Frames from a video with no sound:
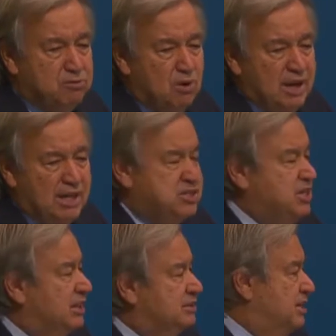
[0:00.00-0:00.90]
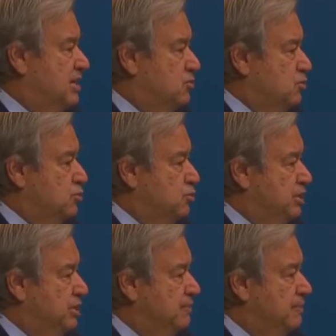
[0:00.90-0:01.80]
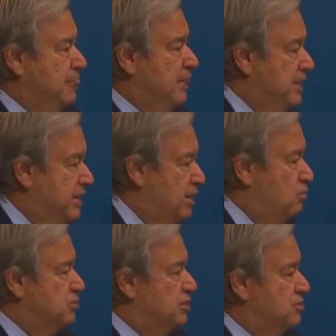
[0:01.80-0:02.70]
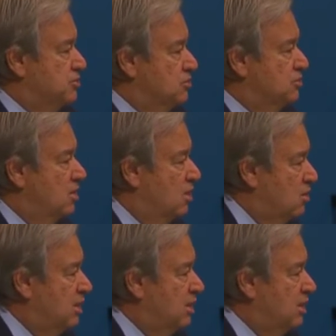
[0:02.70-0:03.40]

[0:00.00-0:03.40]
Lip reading: as set out in the United Nations Charter: